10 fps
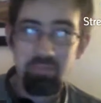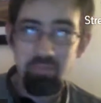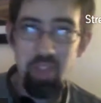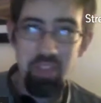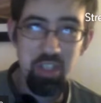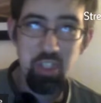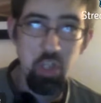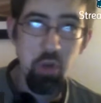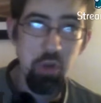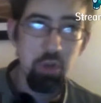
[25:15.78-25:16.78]
that this
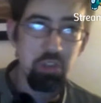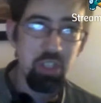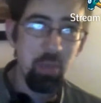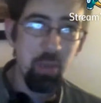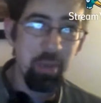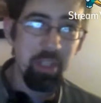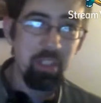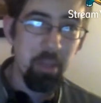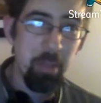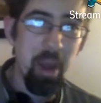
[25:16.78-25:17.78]
show goes somewhere
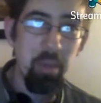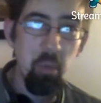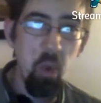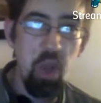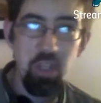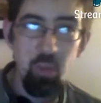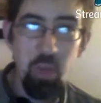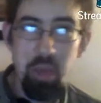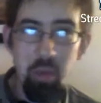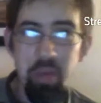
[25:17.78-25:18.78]
because they probably walked
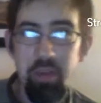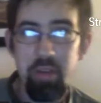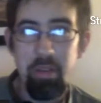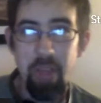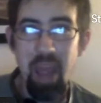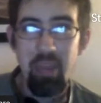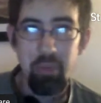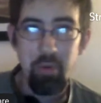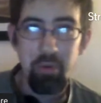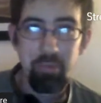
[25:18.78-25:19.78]
away while they're in the
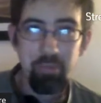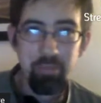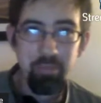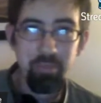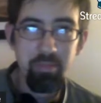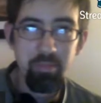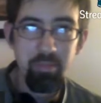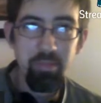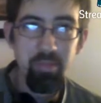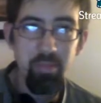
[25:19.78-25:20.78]
bathroom.
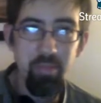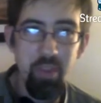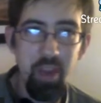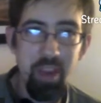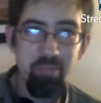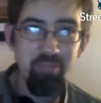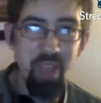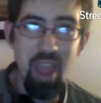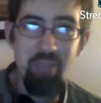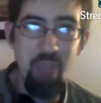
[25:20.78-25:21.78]
They're like,
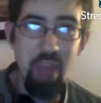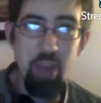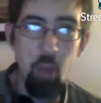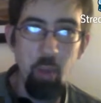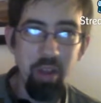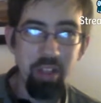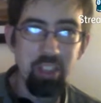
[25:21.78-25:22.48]
I don't want to